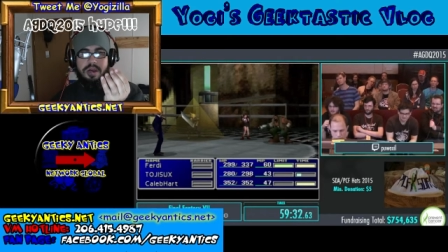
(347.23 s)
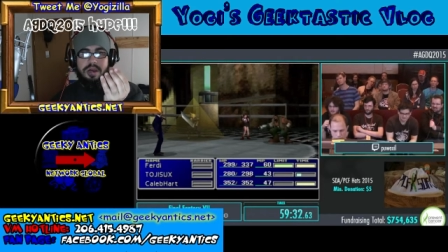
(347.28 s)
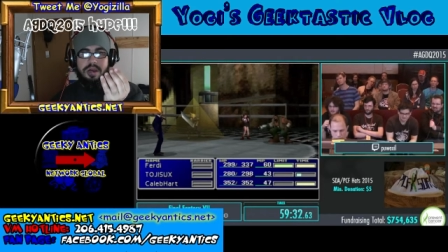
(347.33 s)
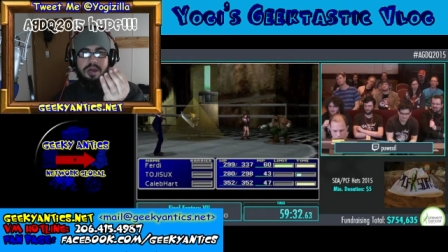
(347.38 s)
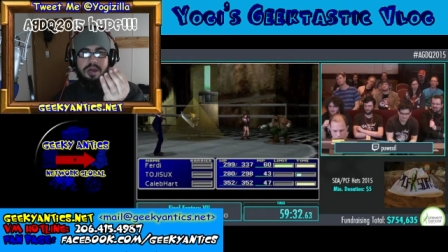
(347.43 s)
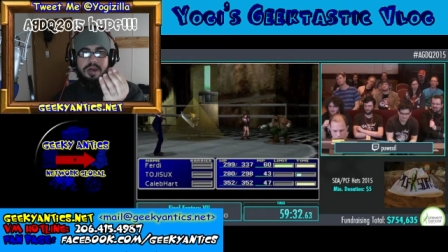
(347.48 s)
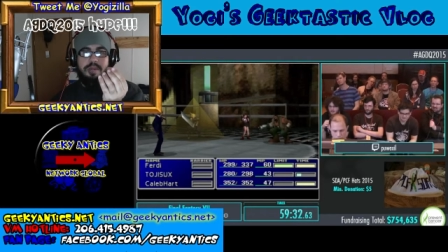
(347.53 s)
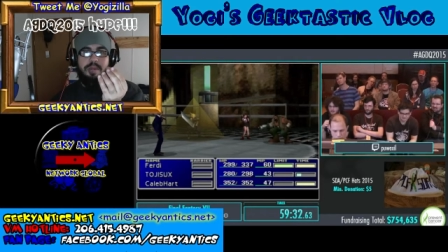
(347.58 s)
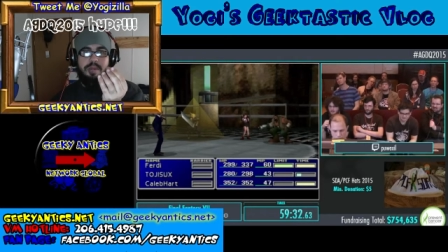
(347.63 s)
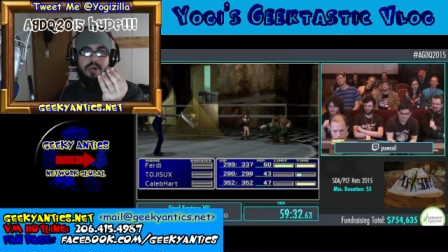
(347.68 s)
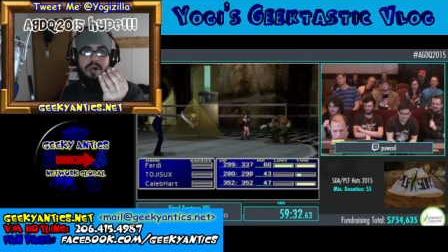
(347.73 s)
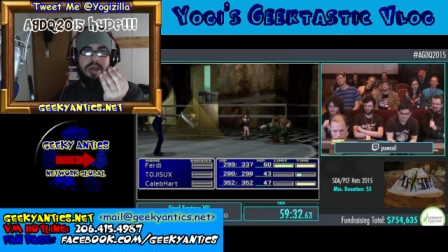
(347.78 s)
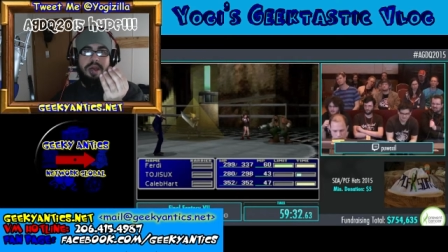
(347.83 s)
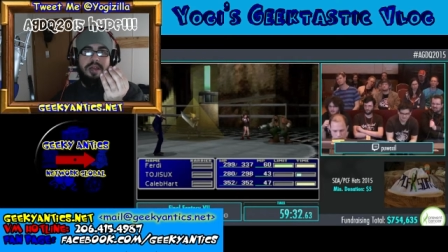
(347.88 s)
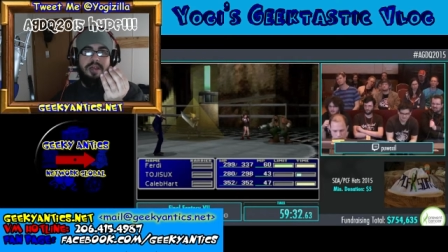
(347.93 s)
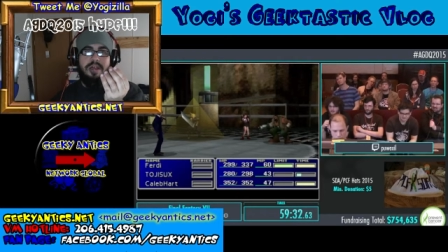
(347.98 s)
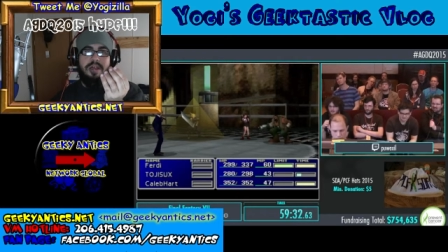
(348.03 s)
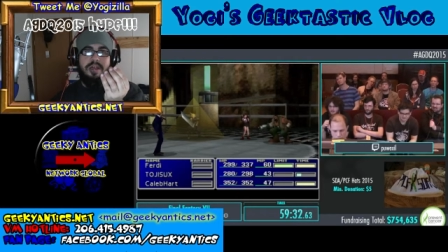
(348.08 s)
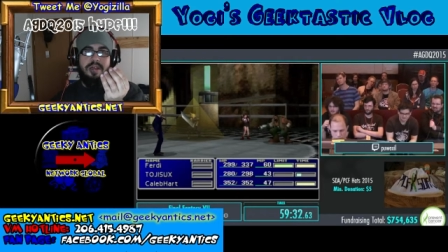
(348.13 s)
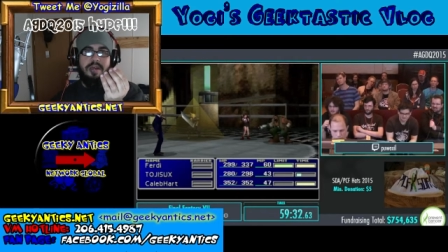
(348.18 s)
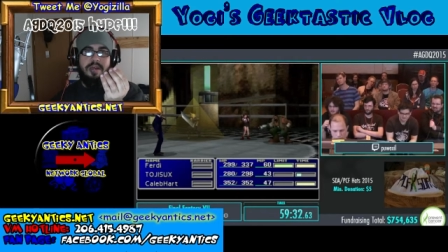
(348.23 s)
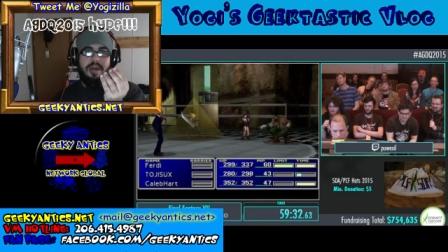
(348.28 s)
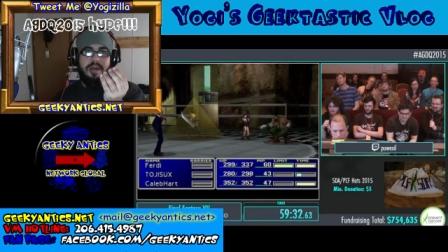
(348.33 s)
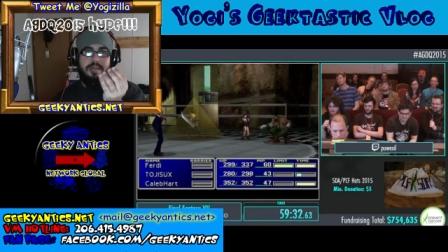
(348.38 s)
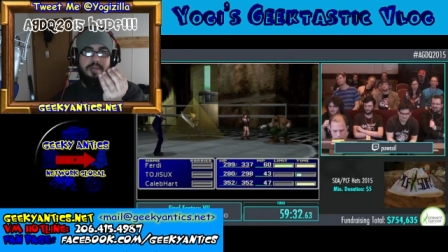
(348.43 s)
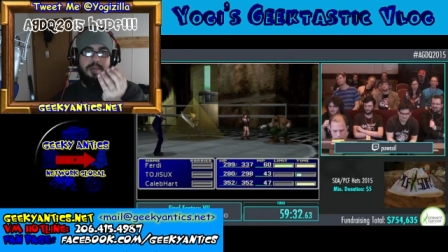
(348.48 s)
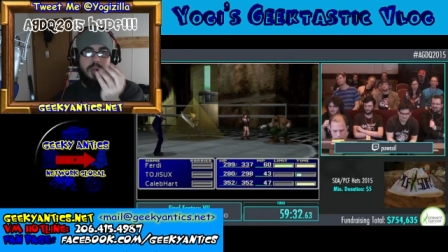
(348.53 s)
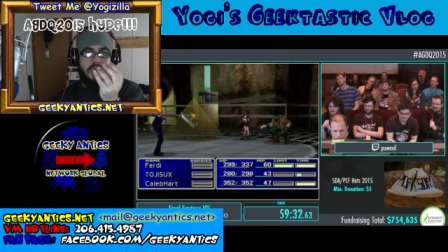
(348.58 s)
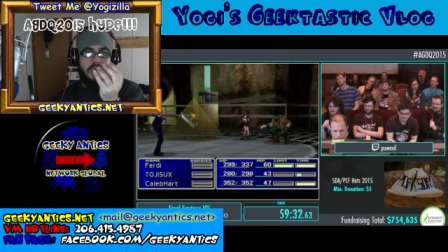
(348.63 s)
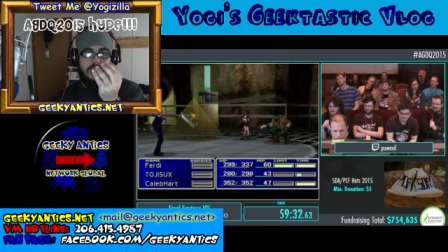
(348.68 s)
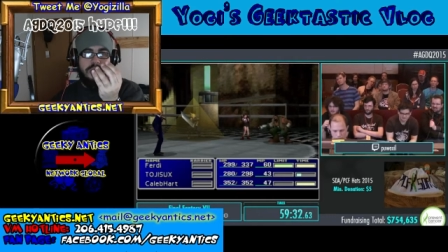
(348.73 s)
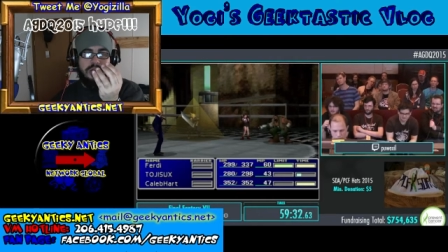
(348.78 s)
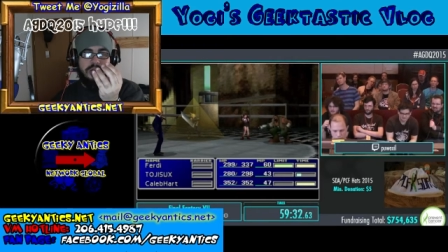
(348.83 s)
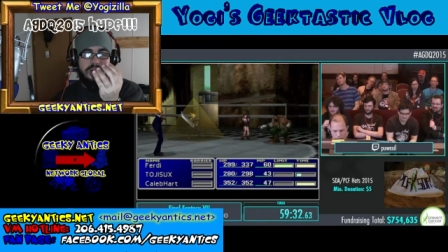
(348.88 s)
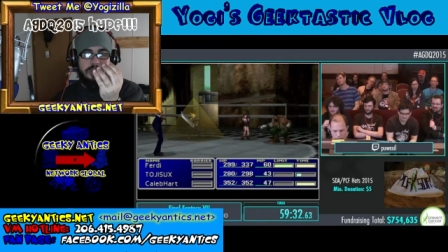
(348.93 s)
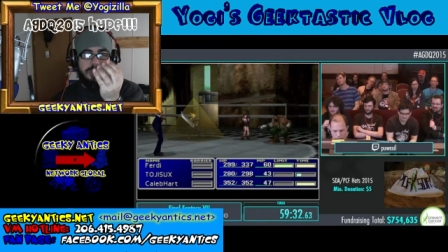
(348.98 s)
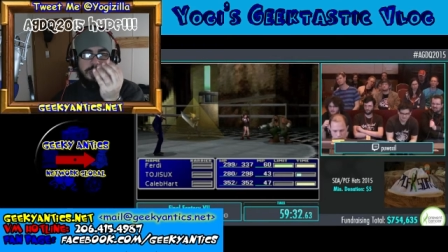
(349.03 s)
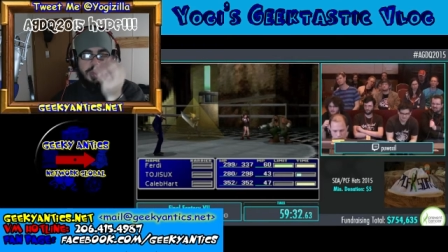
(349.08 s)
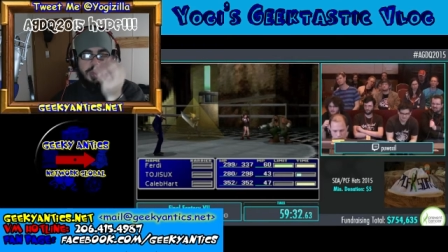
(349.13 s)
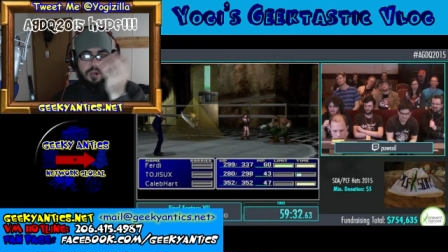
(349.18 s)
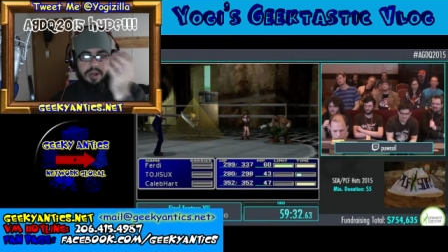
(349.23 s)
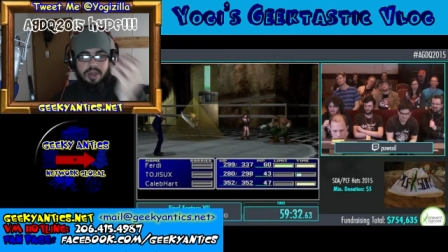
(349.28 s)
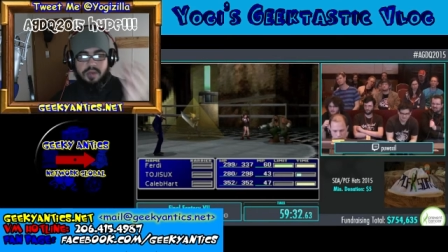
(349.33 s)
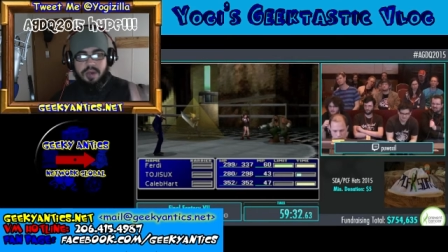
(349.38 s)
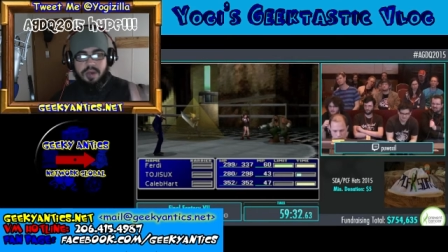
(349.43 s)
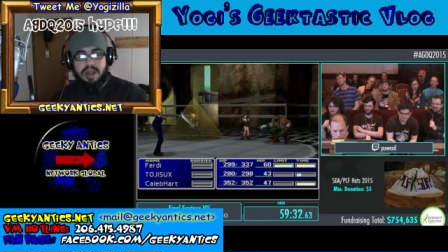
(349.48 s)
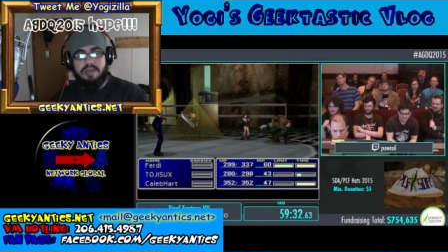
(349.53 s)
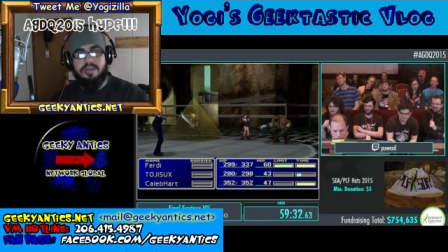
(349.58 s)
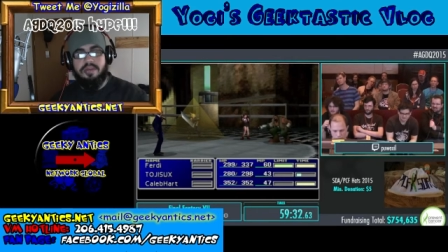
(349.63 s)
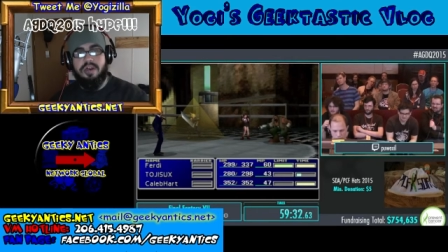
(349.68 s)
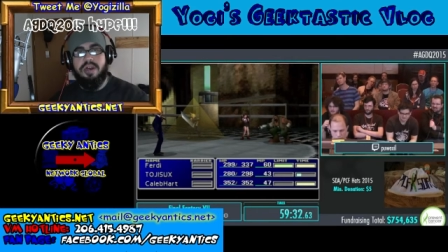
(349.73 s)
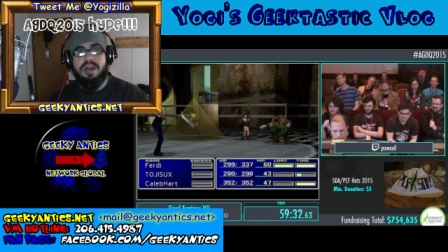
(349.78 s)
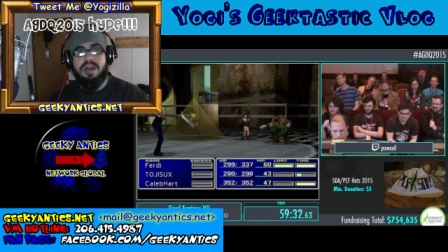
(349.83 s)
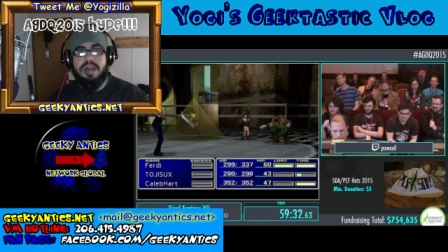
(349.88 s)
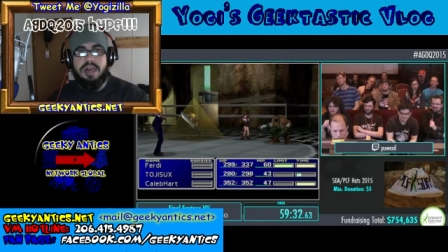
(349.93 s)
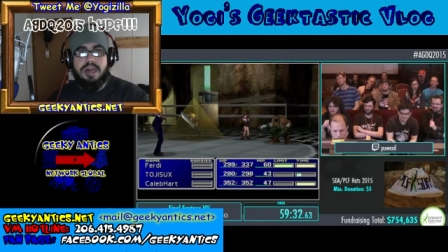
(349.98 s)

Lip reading: points and parts, components, whatever,